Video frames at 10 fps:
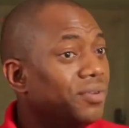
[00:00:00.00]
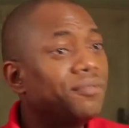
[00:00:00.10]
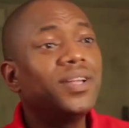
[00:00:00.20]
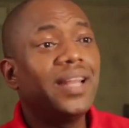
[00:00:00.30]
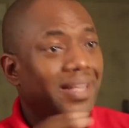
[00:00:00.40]
I
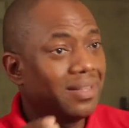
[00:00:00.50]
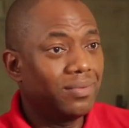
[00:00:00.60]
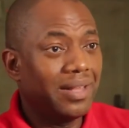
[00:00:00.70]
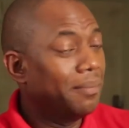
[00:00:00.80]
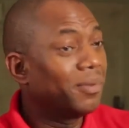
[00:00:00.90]
don't feel like
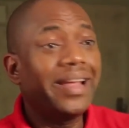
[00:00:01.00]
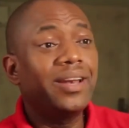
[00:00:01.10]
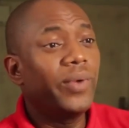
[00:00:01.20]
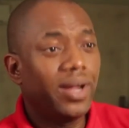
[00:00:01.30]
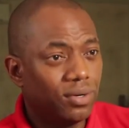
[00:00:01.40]
I'm
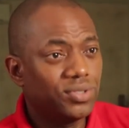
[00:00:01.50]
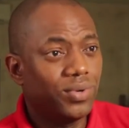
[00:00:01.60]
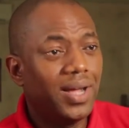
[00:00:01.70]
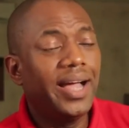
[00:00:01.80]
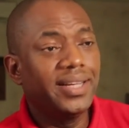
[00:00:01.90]
anywhere
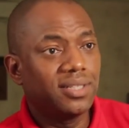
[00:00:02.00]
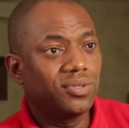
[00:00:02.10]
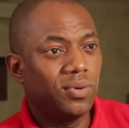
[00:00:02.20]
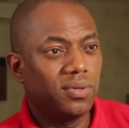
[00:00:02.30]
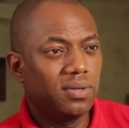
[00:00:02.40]
close to a
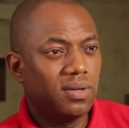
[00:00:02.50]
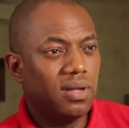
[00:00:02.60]
height at all.